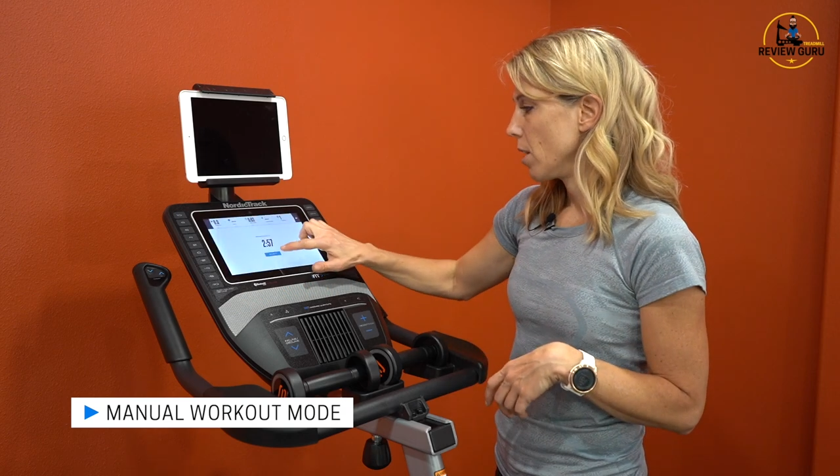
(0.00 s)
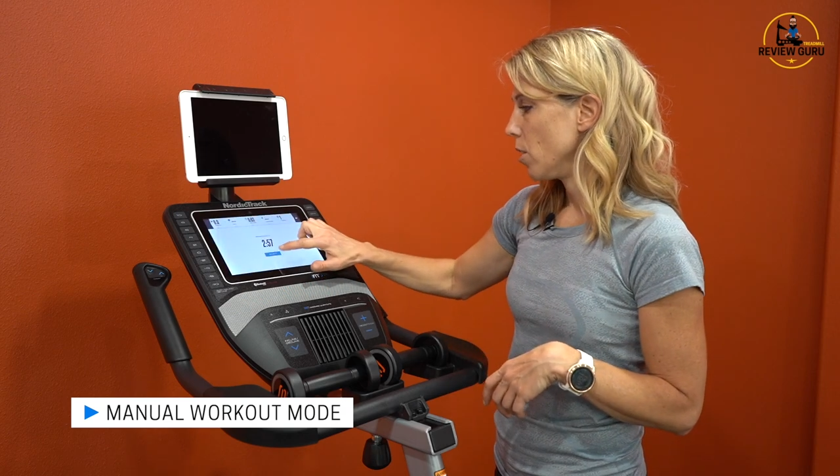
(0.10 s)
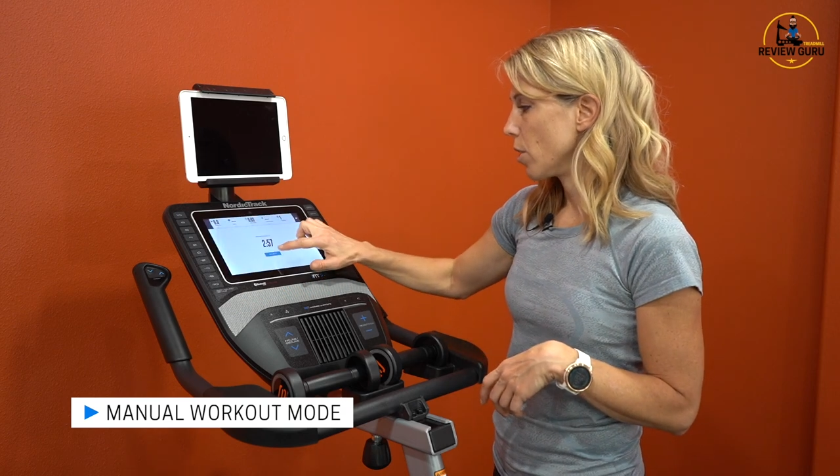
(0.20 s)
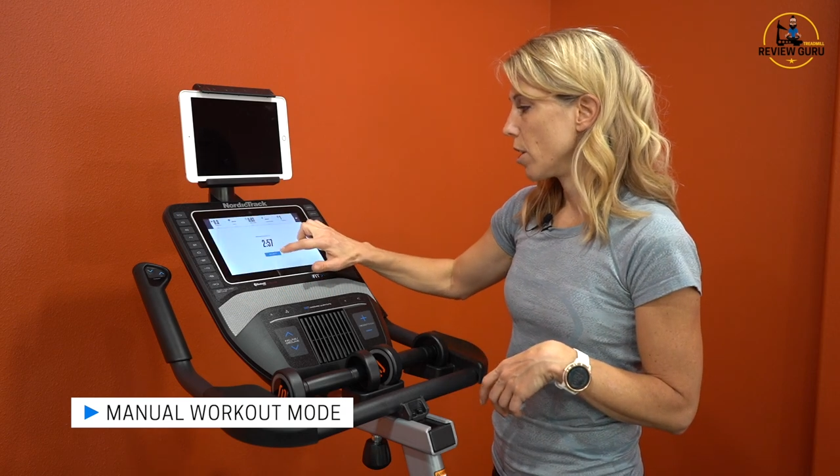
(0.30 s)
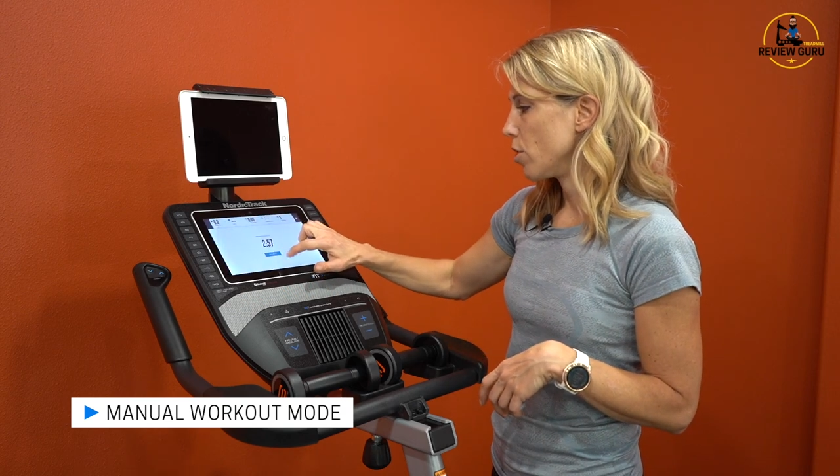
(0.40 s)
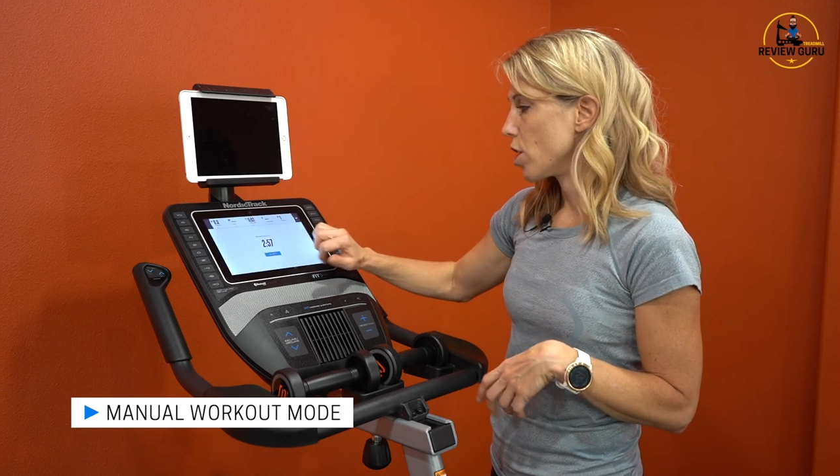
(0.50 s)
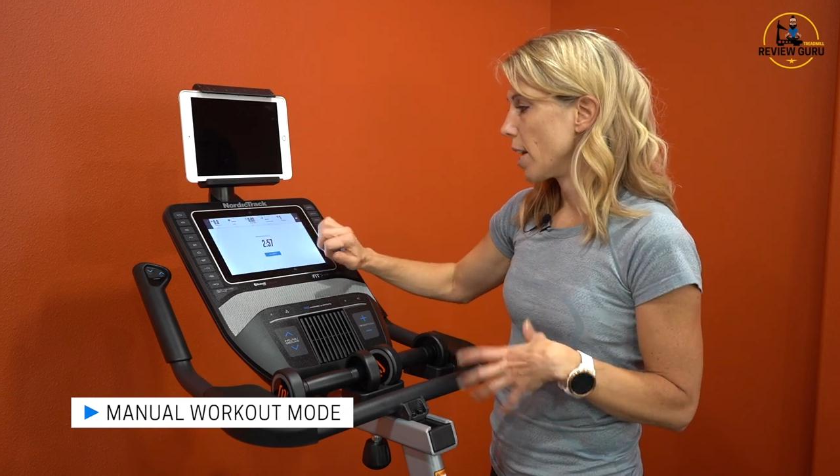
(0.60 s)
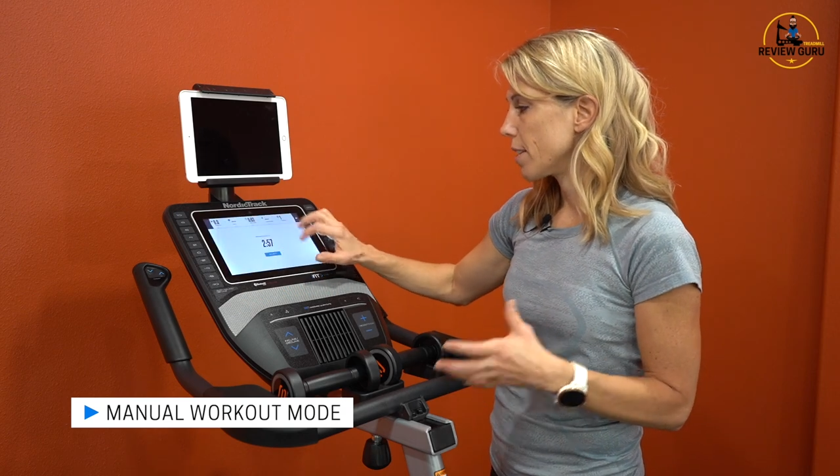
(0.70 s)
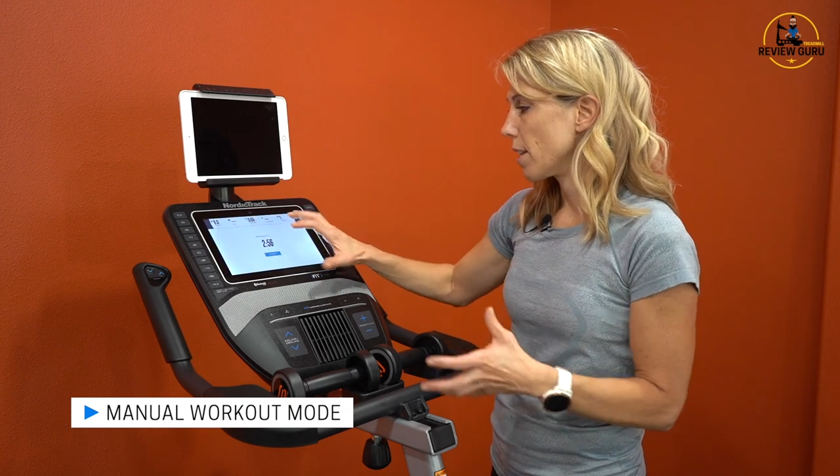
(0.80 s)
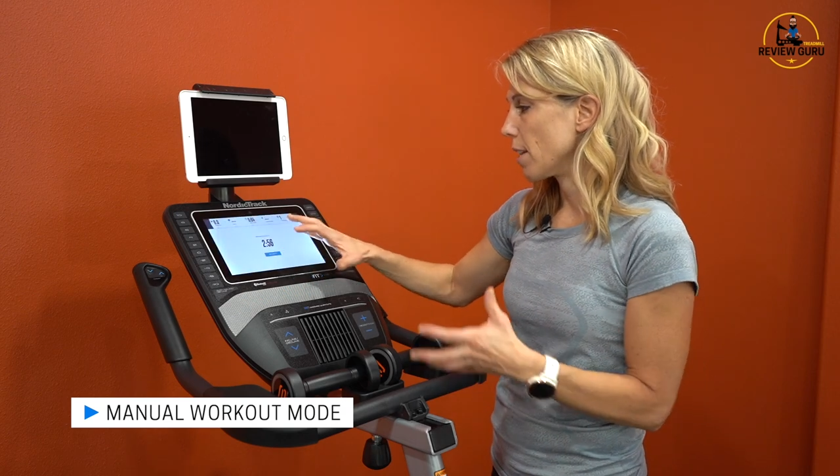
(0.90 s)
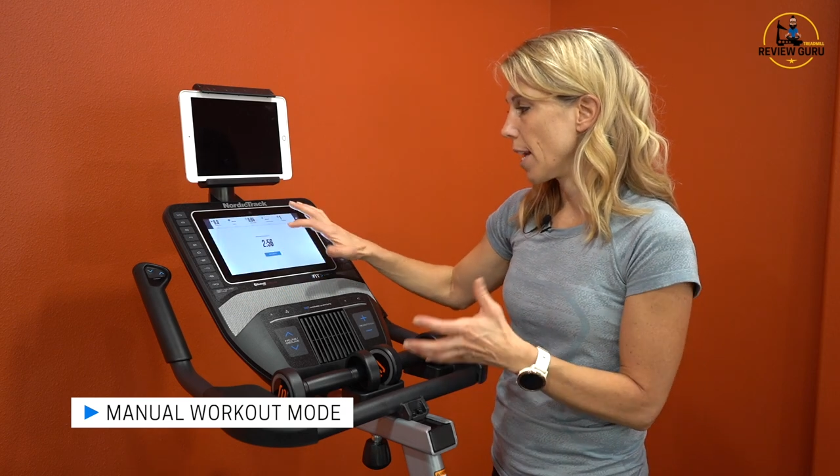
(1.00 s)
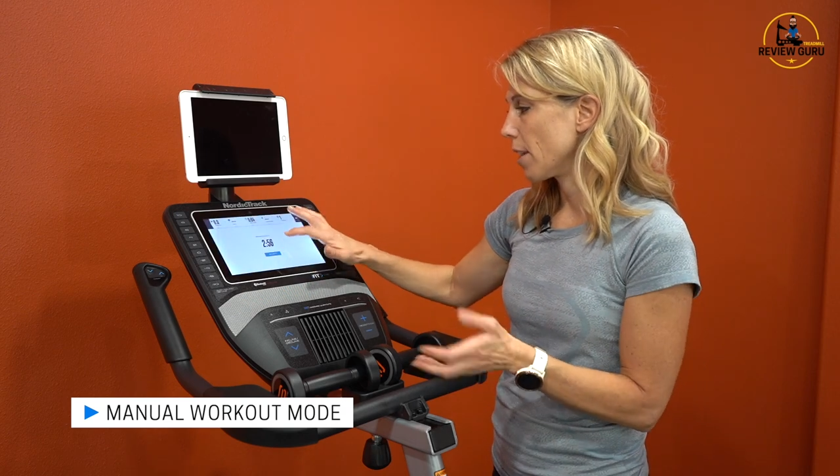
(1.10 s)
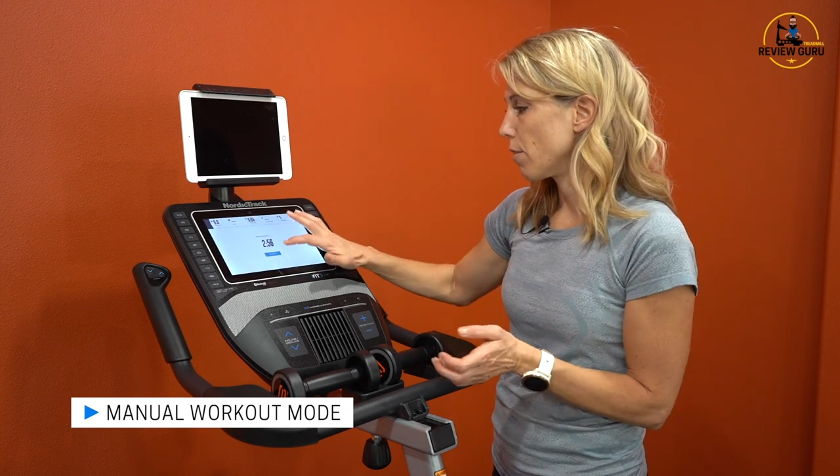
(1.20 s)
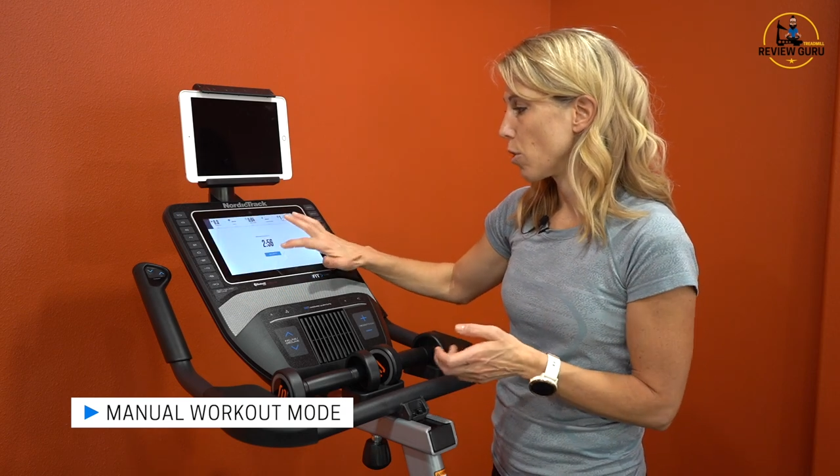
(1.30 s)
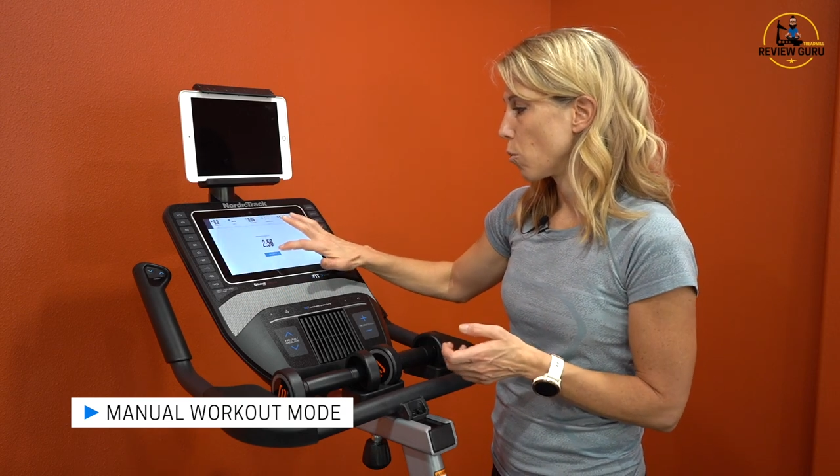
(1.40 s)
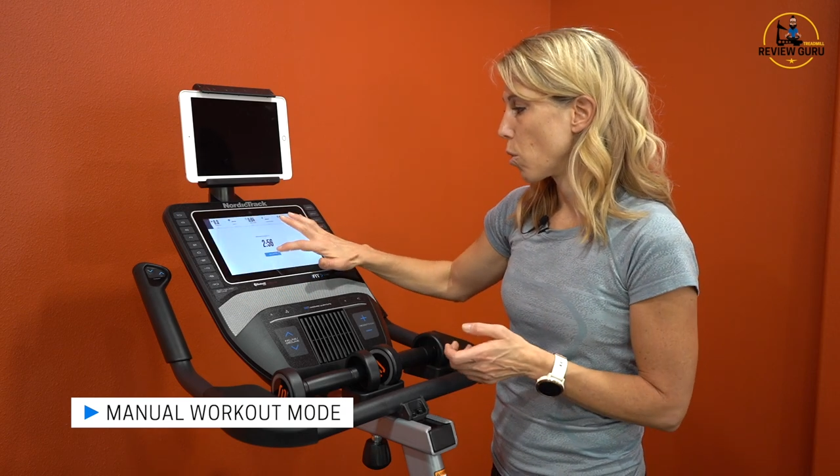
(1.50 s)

You can adjust the length of your